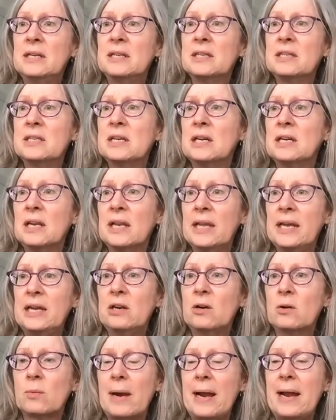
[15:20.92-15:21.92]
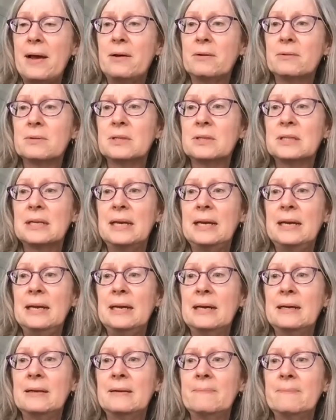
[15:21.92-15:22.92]
done later round,
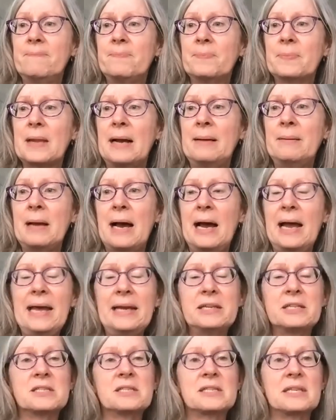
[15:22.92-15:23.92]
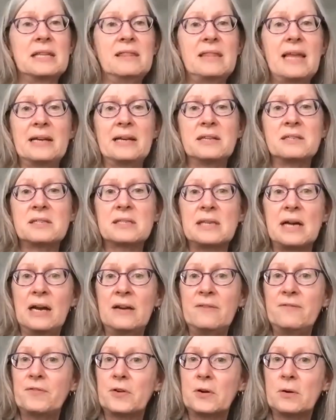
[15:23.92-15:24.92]
and I had to set that
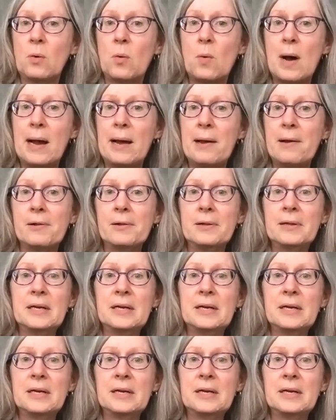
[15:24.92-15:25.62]
aside for a while.